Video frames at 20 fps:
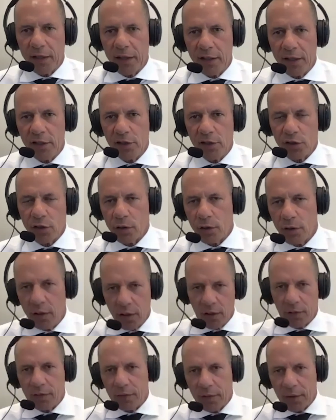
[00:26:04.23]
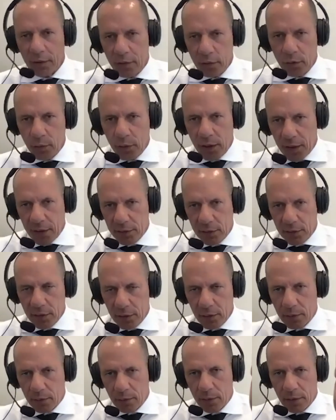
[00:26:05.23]
easier, that you get you
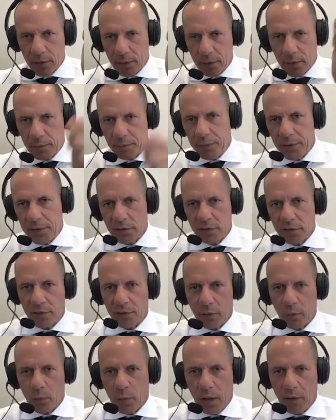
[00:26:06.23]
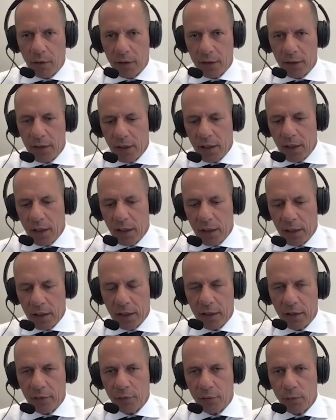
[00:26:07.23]
know a piece of their wallet uh,
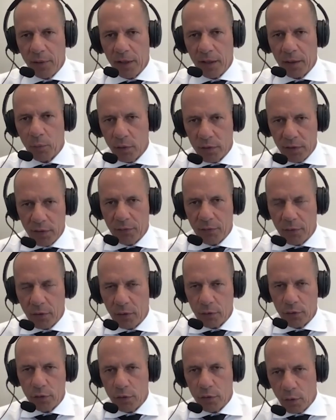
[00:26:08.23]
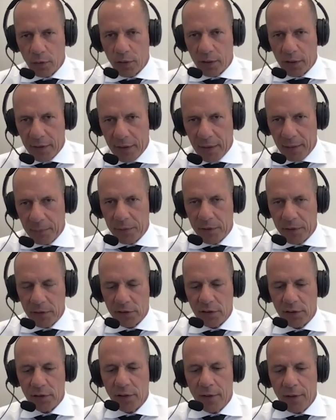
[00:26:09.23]
and if you make it more difficult you don't get that
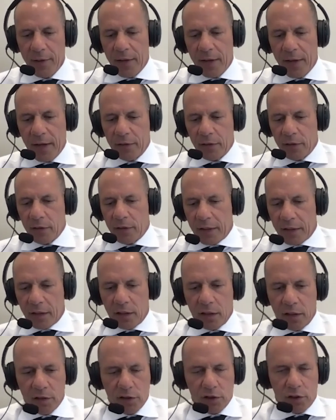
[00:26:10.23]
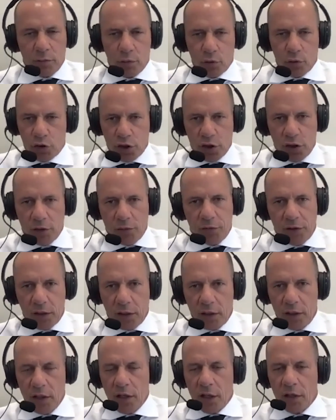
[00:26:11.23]
piece and and that customer
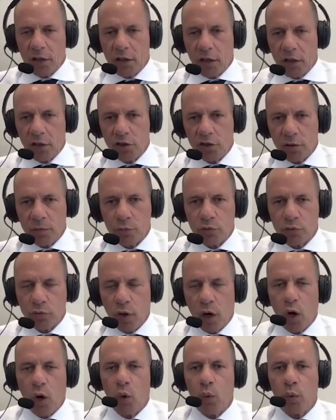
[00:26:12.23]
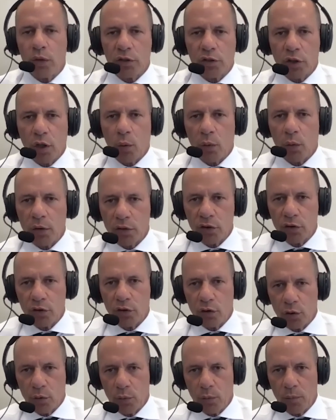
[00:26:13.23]
shifting the customers are always going to
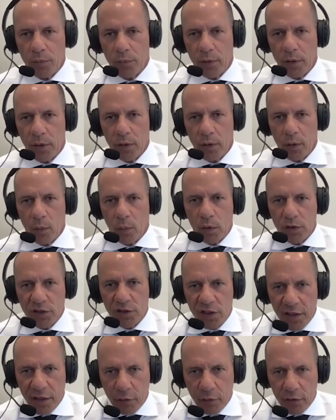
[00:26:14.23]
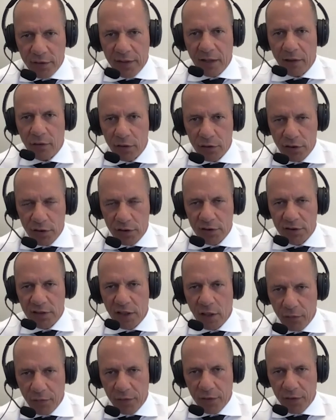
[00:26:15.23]
do what's in their intelligent
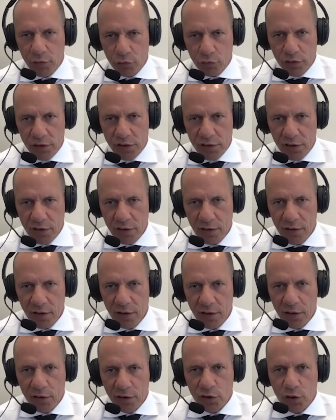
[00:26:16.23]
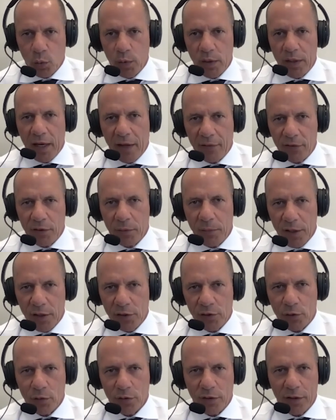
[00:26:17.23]
self-interest so we have to make
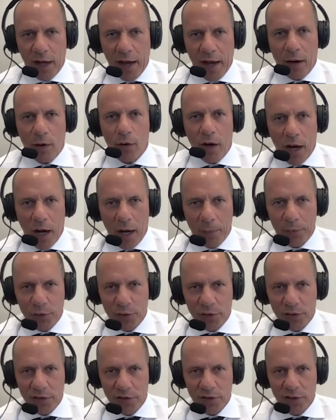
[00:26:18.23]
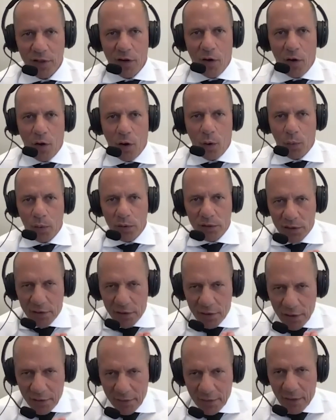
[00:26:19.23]
sure that our options are what's in
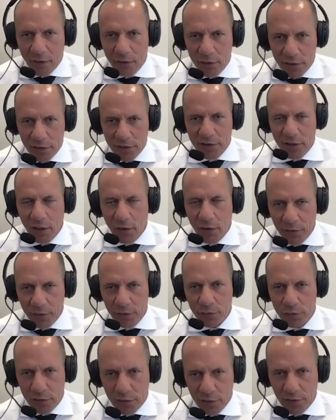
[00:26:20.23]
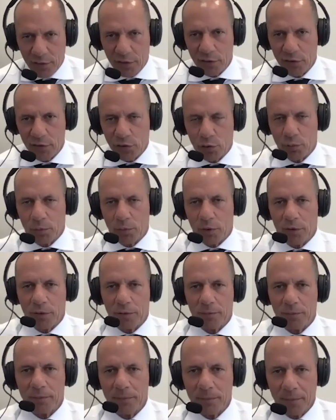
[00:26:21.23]
the intelligent self-interest of the consumer
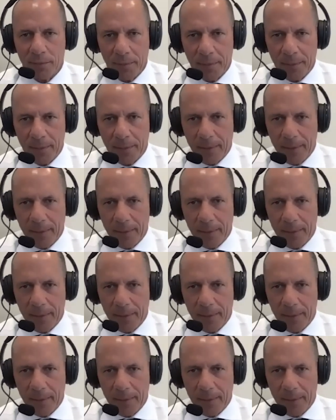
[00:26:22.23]
and